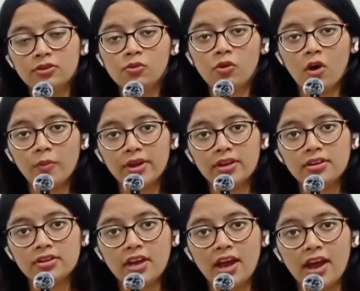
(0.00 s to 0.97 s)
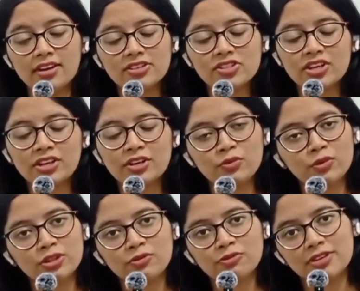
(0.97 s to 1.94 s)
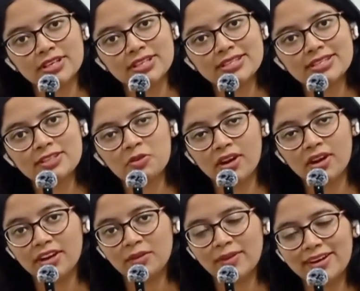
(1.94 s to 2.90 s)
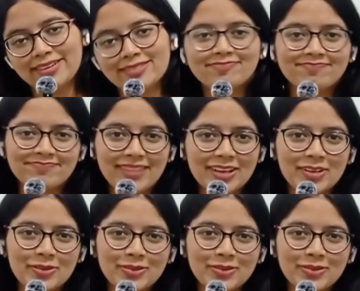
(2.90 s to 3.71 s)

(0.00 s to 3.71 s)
do comment and share it with your friends who are learning Blender. Thank